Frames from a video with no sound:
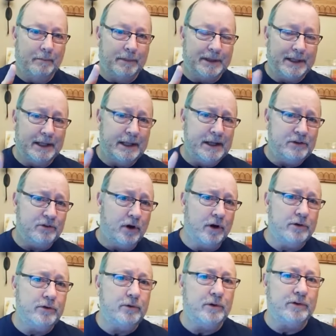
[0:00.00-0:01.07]
But then they
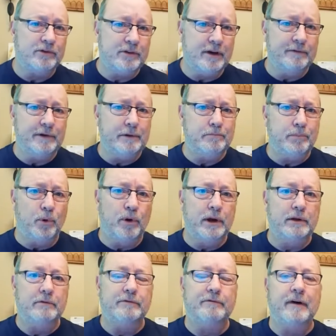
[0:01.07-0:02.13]
charge you a
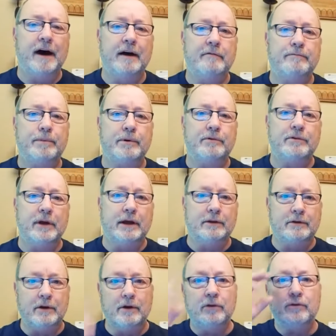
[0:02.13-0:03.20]
7.5%
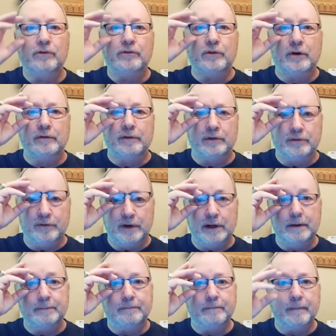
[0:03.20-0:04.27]
service fee.